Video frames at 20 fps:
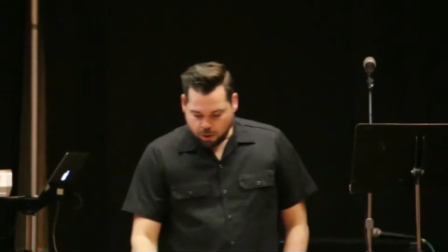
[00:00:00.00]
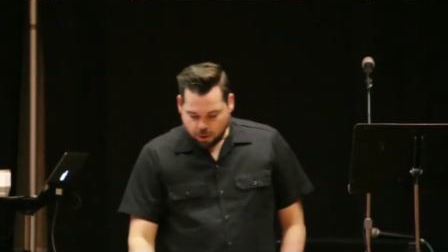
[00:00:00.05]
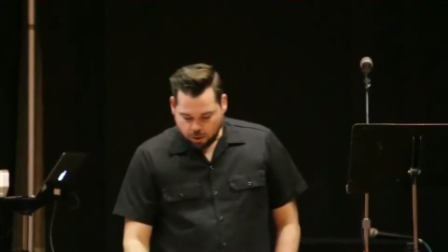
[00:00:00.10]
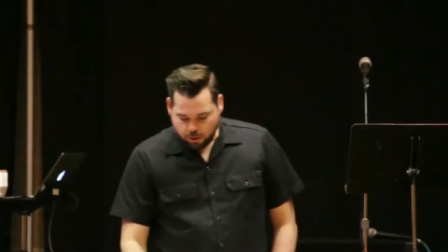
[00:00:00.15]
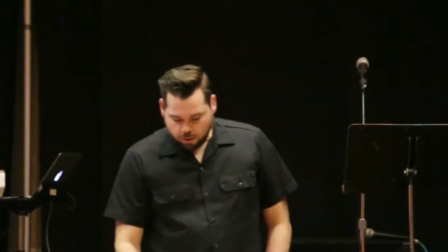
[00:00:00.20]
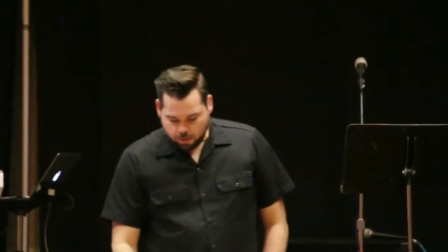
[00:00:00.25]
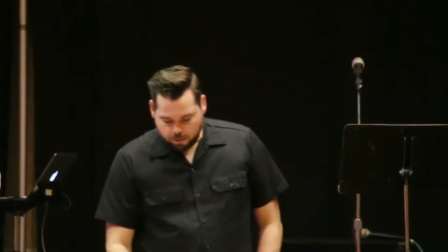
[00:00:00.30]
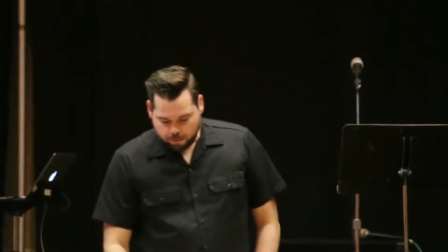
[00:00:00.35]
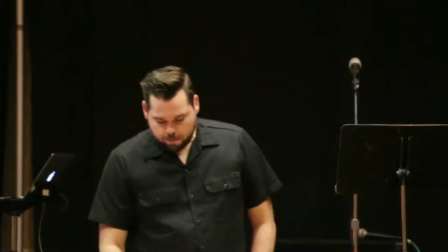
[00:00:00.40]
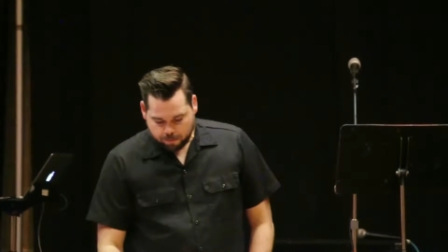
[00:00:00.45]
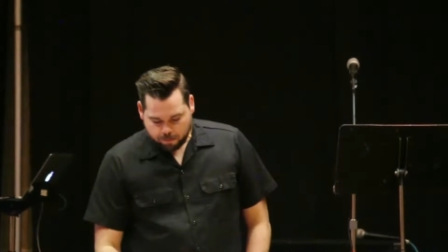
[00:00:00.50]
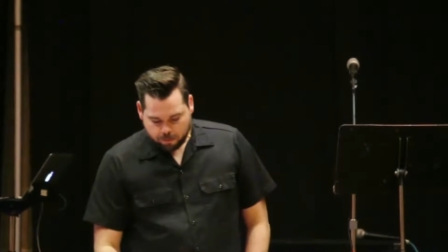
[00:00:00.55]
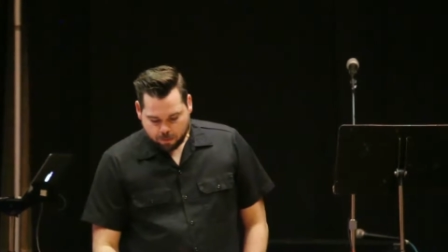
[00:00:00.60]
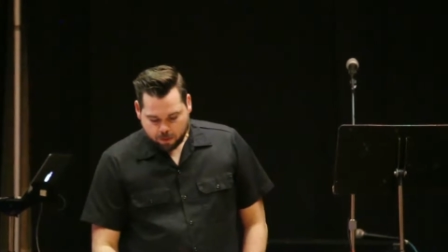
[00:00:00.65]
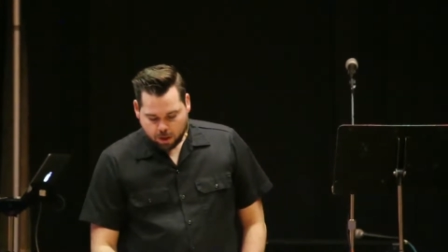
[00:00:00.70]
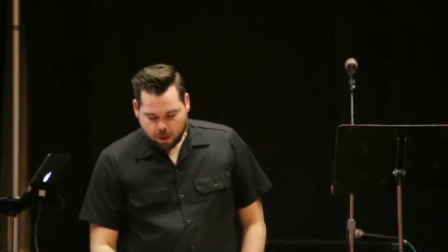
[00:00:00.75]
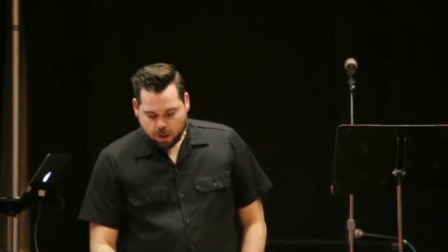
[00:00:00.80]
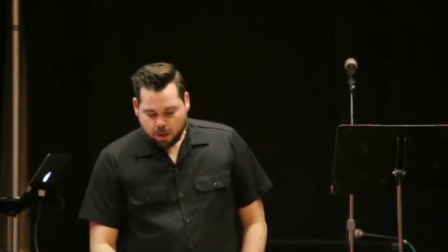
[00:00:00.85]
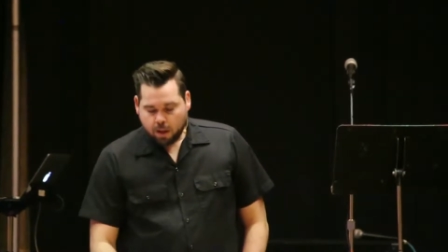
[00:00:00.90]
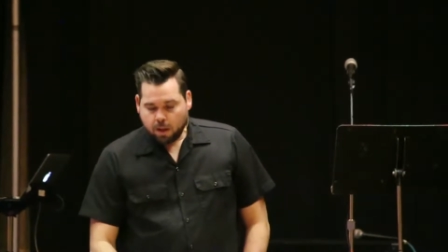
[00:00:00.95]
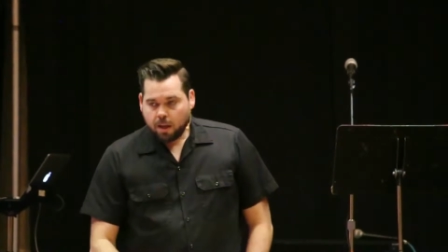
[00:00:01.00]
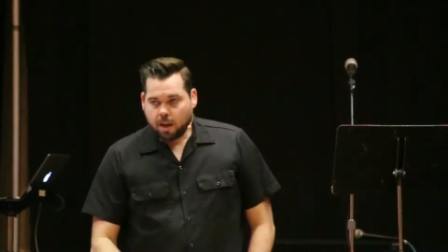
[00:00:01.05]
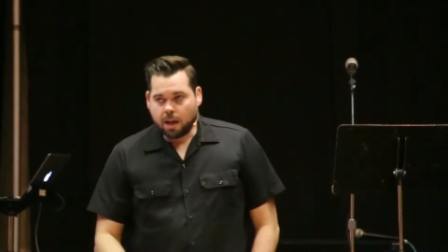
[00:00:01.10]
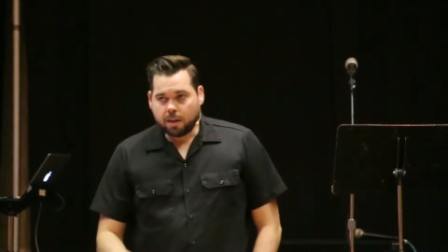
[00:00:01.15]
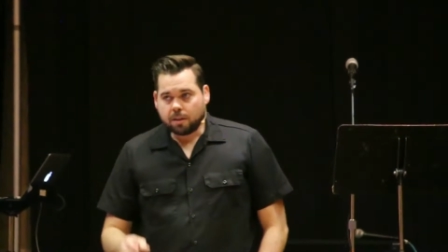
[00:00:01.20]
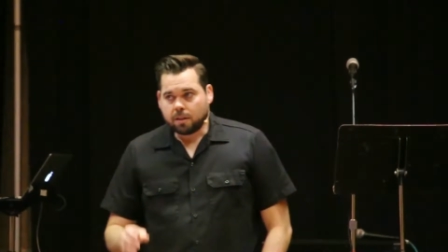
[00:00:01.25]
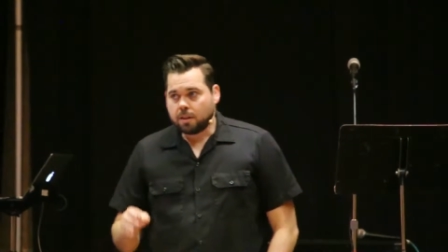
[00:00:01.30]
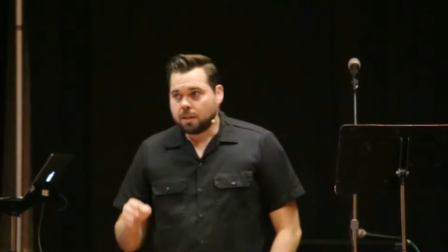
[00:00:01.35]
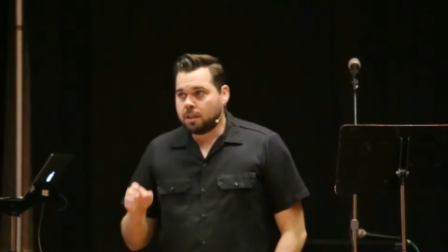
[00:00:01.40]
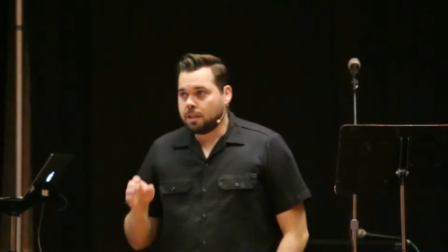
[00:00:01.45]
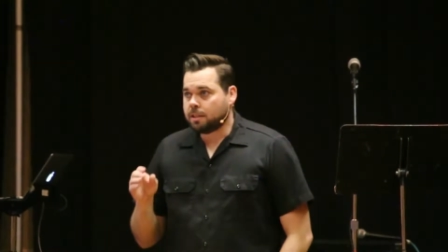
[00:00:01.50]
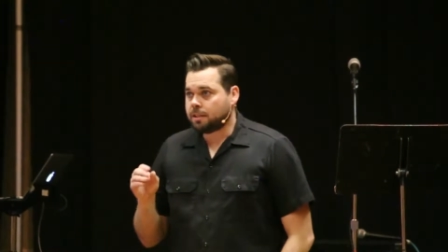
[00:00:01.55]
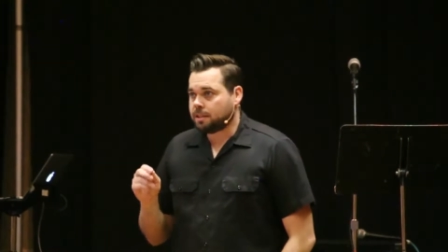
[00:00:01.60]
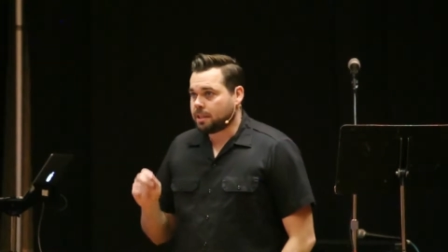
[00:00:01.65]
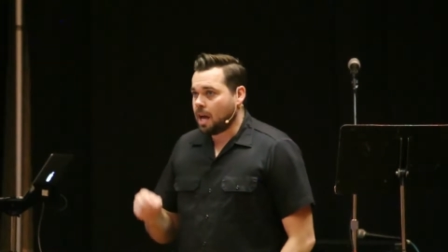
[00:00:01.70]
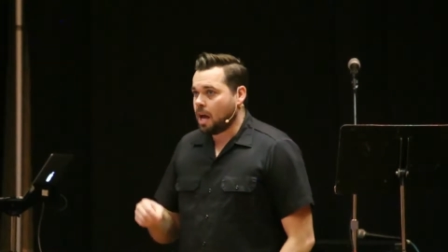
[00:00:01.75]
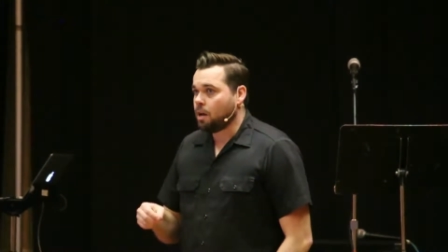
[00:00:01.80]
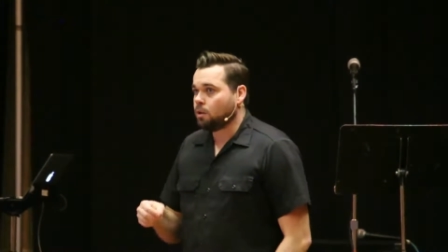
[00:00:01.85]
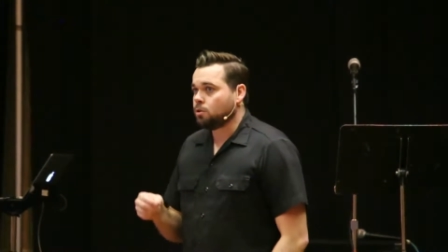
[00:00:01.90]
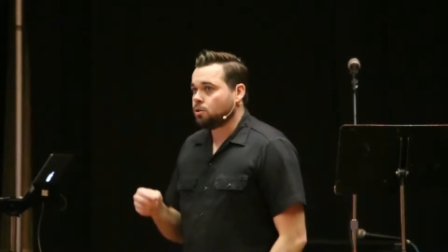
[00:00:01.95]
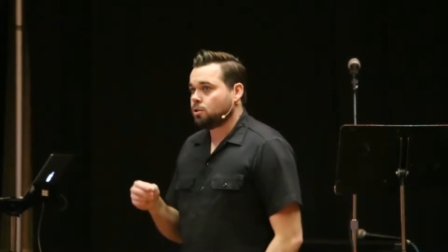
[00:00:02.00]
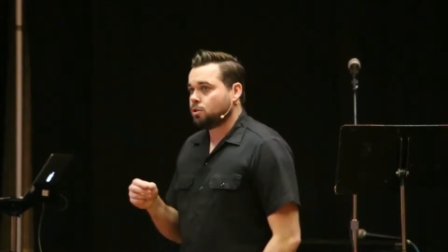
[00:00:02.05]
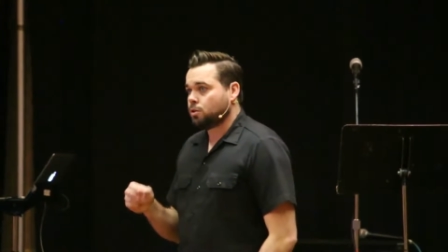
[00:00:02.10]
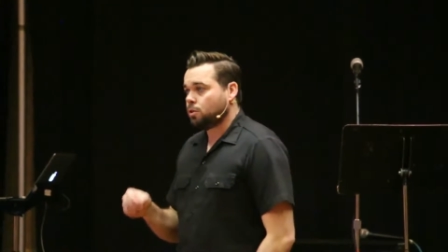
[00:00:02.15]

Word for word: you. Now, this sounds